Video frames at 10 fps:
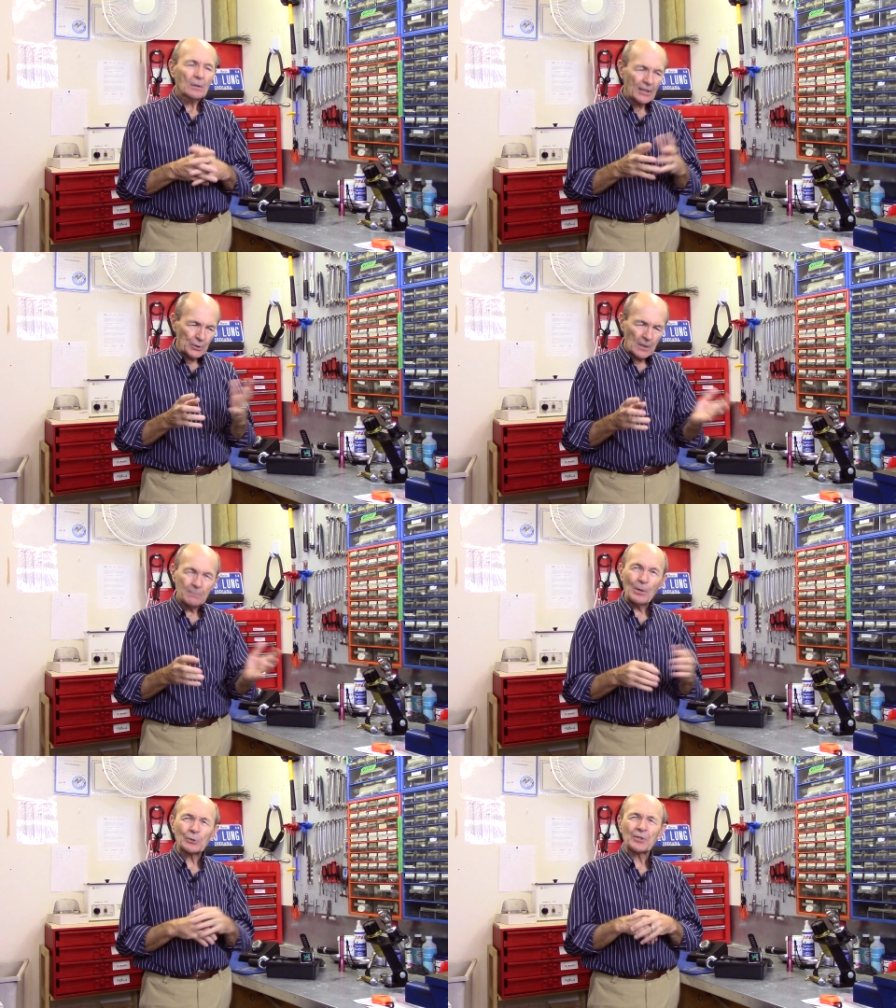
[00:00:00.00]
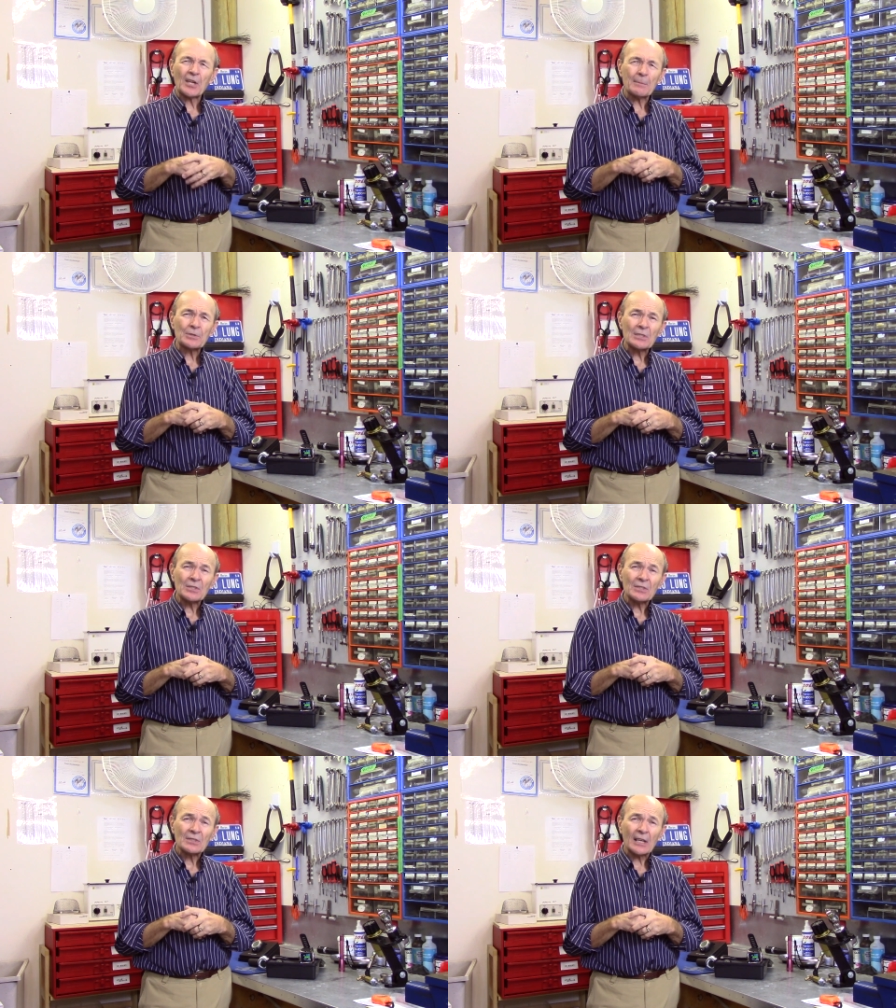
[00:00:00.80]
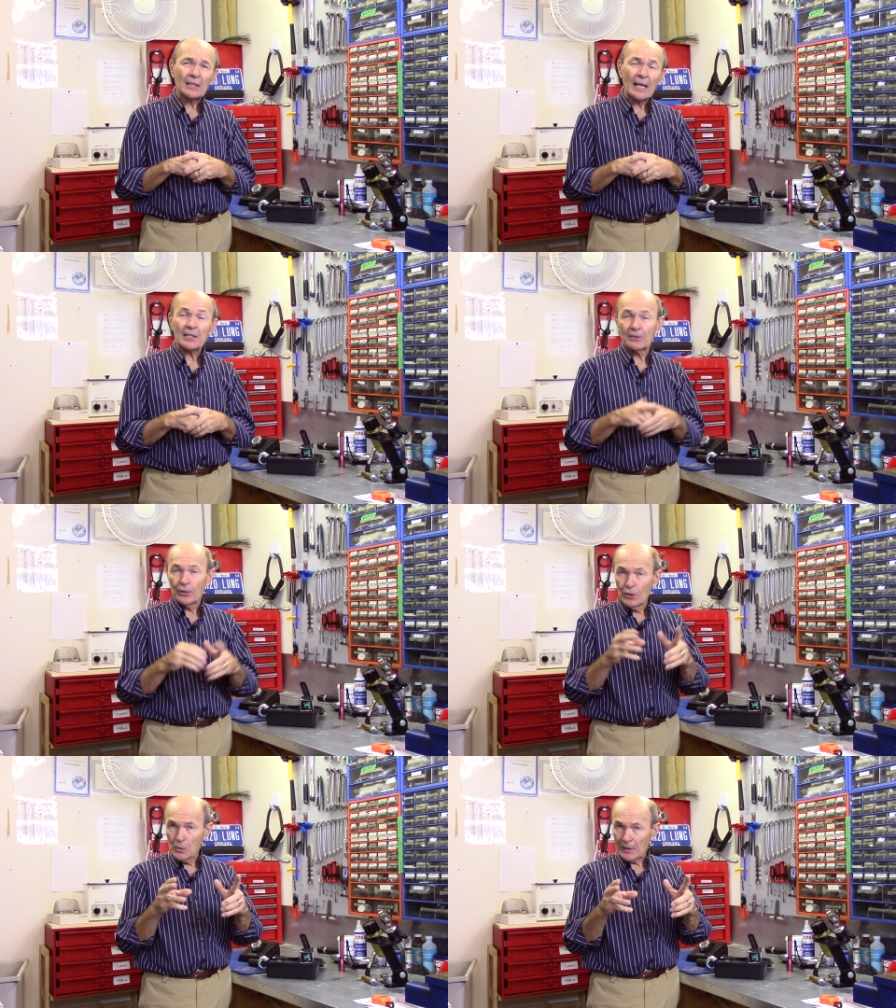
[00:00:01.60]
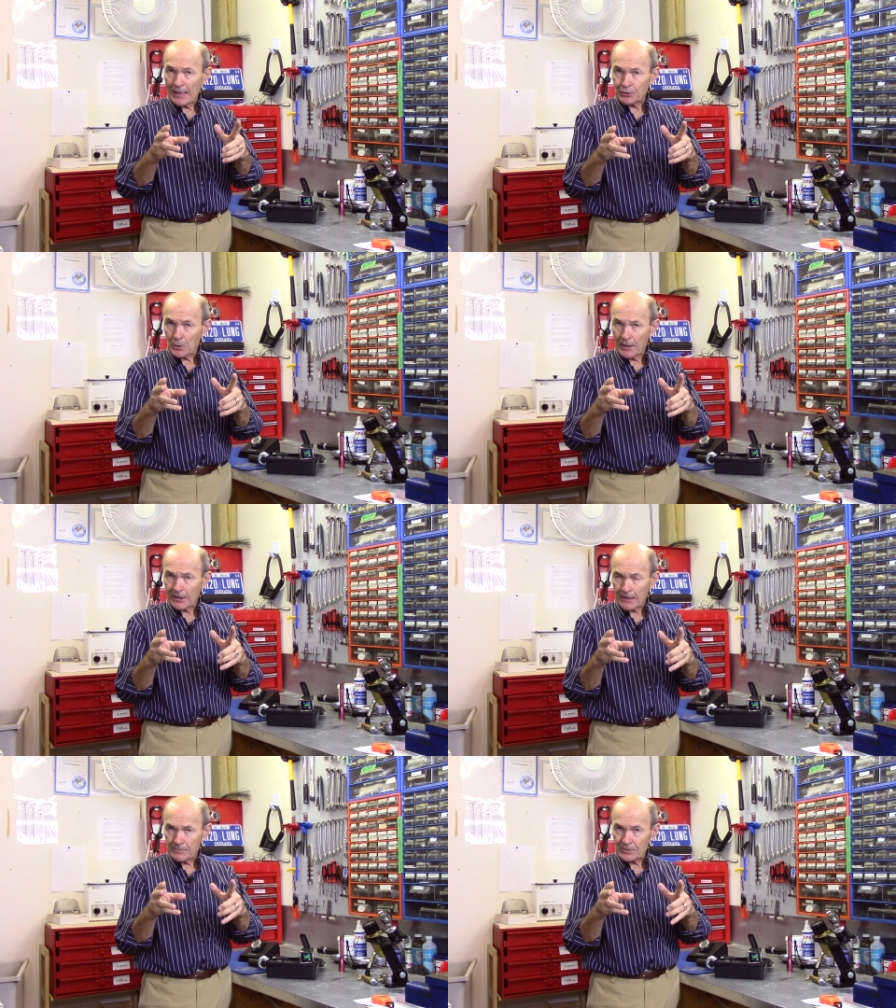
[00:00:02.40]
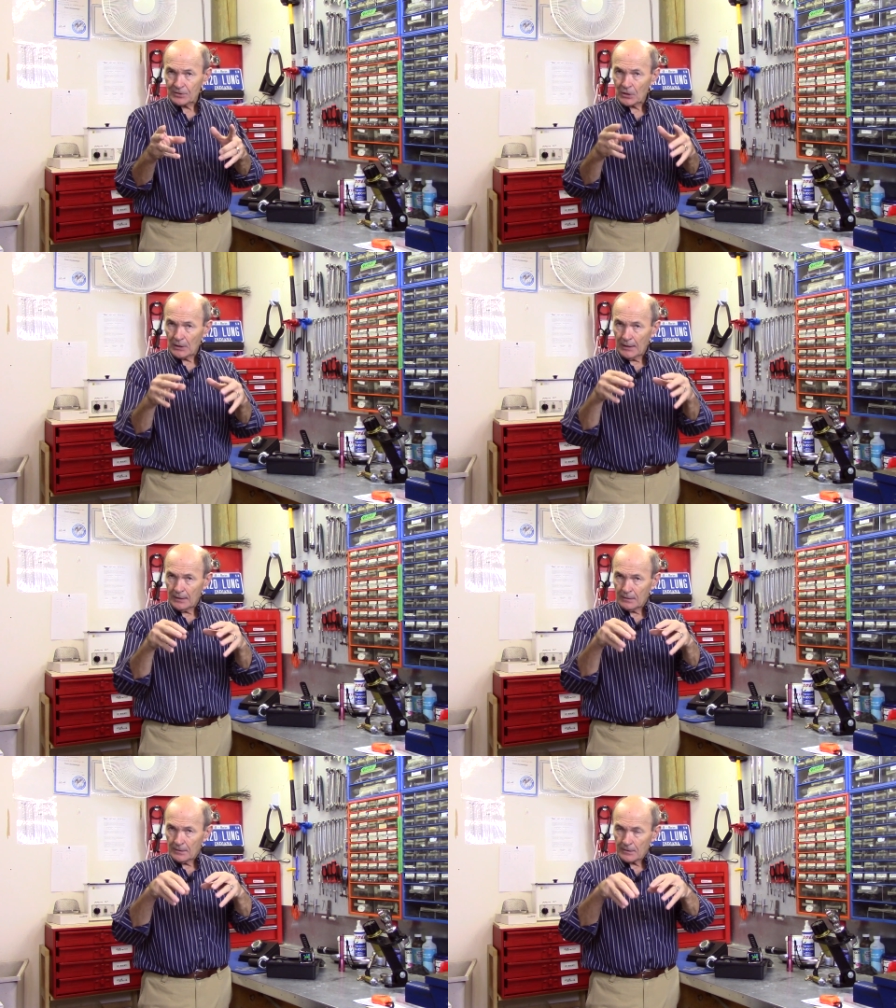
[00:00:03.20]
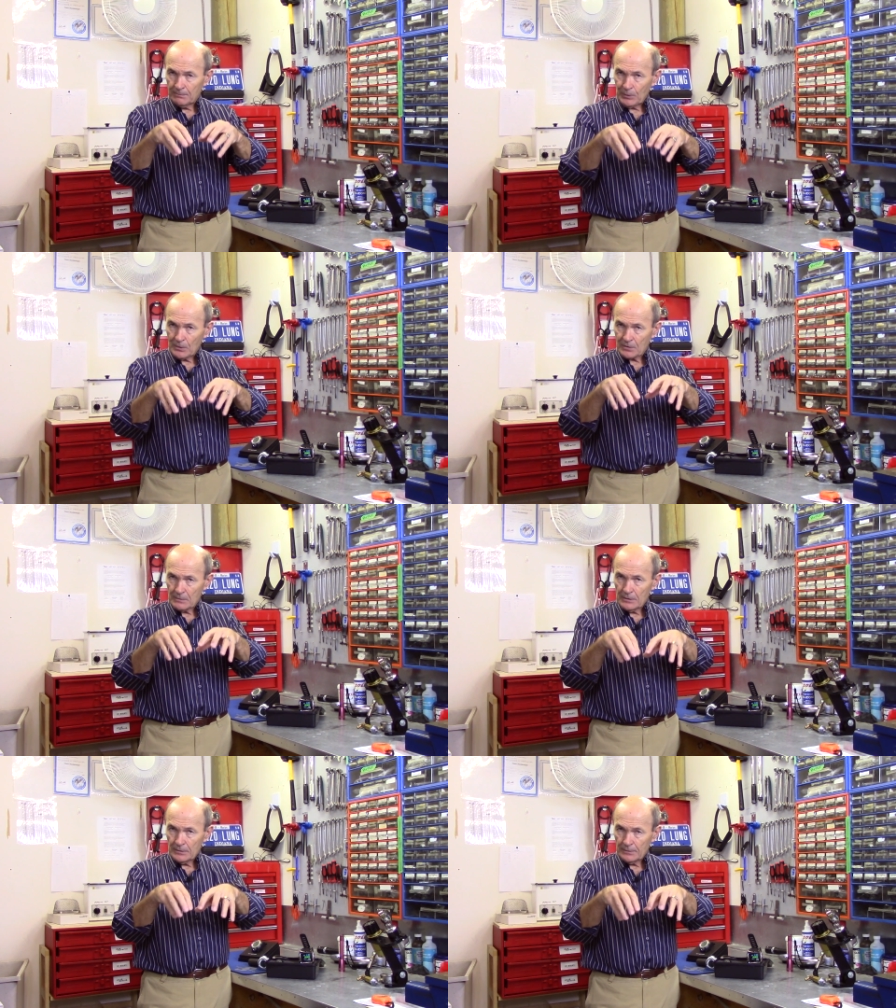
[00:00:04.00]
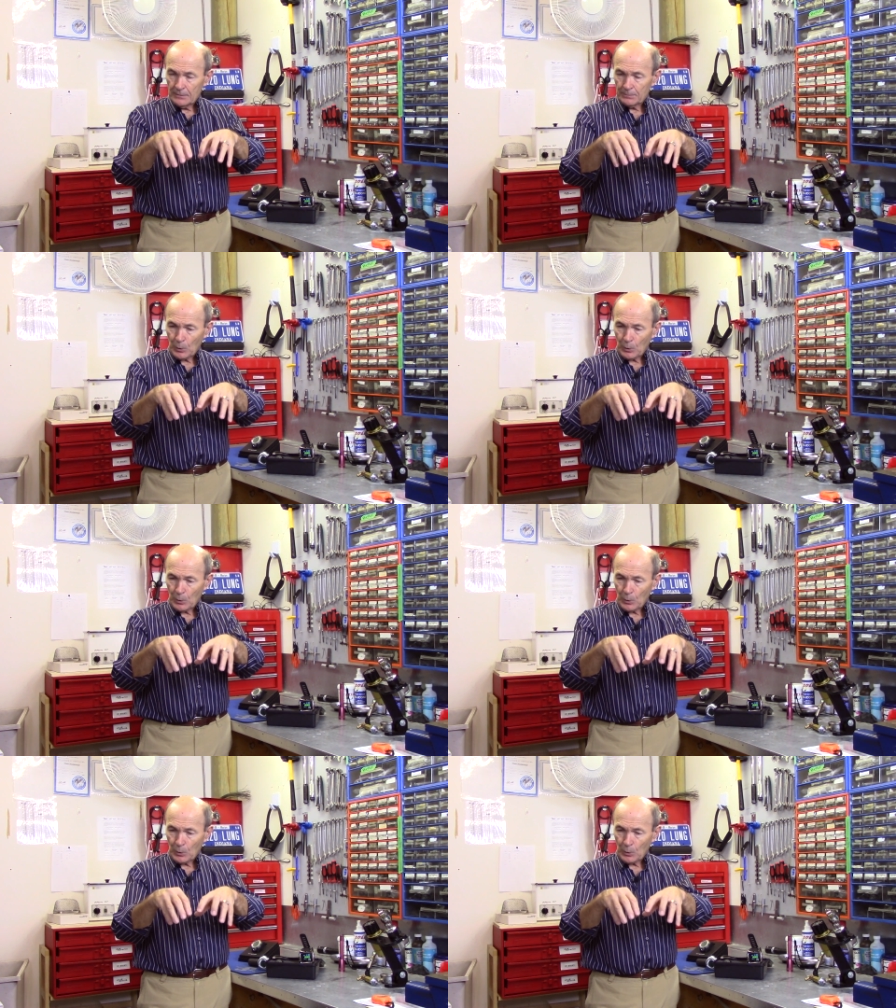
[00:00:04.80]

they do have built-in compasses, And the new electronic compasses, again, the computers eh,